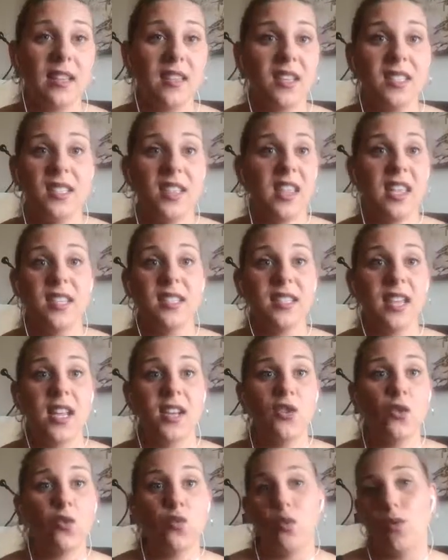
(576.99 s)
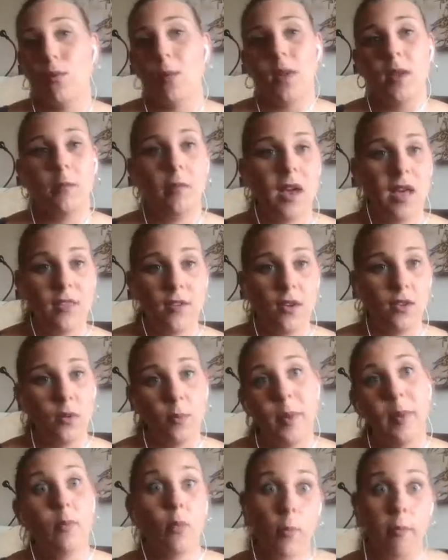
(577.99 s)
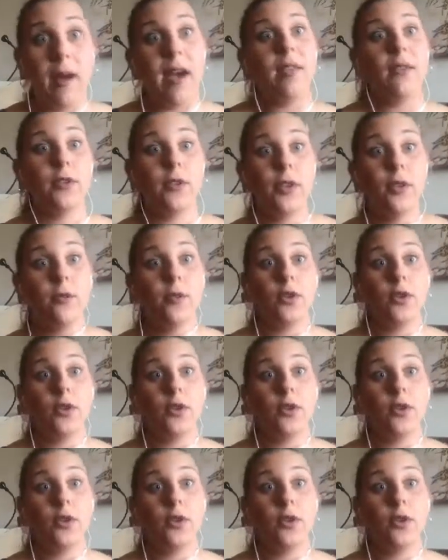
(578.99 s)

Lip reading: like things that don't normally bother other people bother you,